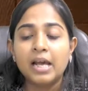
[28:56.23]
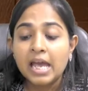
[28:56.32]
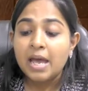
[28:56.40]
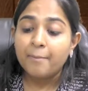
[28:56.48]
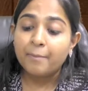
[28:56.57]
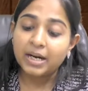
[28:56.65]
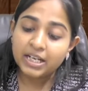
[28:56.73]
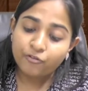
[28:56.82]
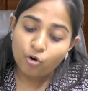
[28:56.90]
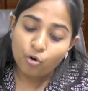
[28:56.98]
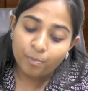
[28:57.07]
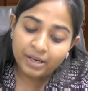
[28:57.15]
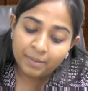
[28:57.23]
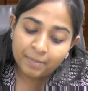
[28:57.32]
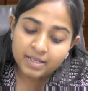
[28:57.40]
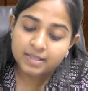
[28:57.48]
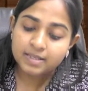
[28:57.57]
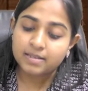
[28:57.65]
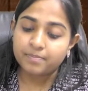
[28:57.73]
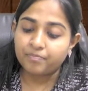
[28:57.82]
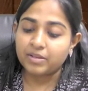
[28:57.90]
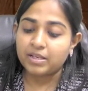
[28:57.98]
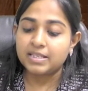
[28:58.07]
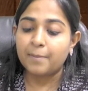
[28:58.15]
But if omnibus
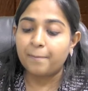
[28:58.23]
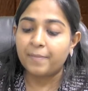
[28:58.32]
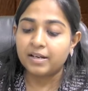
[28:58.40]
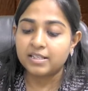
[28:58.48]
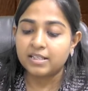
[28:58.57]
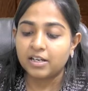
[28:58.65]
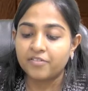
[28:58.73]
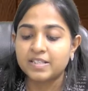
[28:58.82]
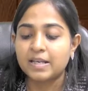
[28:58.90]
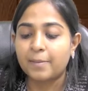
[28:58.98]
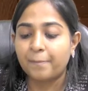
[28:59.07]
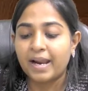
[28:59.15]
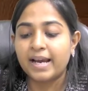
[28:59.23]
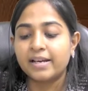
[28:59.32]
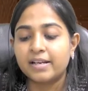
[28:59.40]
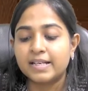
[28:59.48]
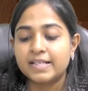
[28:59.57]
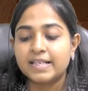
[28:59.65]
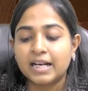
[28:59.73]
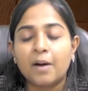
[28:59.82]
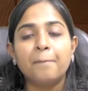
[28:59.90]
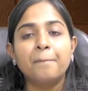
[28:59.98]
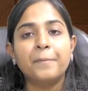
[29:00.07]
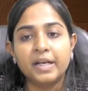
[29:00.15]
service supplier is a
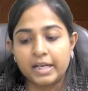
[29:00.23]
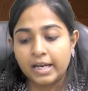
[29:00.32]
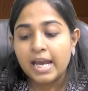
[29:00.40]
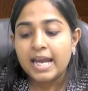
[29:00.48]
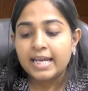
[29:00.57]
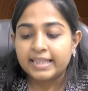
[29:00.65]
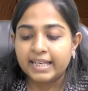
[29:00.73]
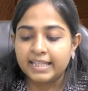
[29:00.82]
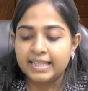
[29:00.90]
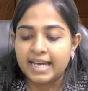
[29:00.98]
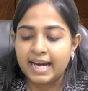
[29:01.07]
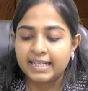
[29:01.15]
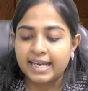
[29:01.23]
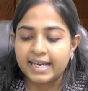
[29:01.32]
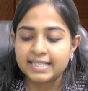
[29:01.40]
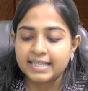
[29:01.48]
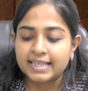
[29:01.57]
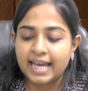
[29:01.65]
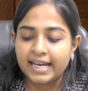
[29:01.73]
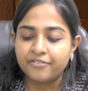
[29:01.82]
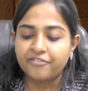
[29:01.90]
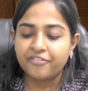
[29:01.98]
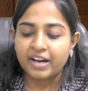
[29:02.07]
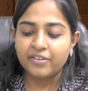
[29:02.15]
company, then in that case
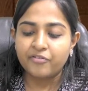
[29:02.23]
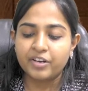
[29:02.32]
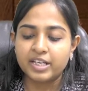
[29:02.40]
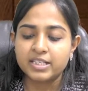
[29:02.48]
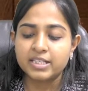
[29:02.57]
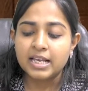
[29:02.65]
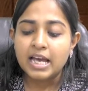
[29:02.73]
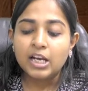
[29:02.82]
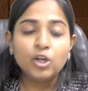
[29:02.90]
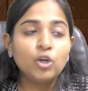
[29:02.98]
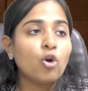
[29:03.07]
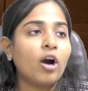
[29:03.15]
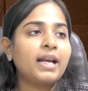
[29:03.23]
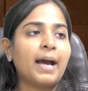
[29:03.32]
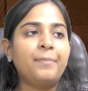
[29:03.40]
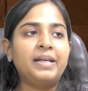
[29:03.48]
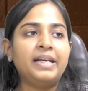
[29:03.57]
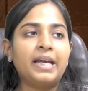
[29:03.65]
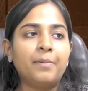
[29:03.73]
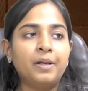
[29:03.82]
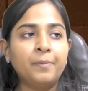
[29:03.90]
9.5 is not applicable.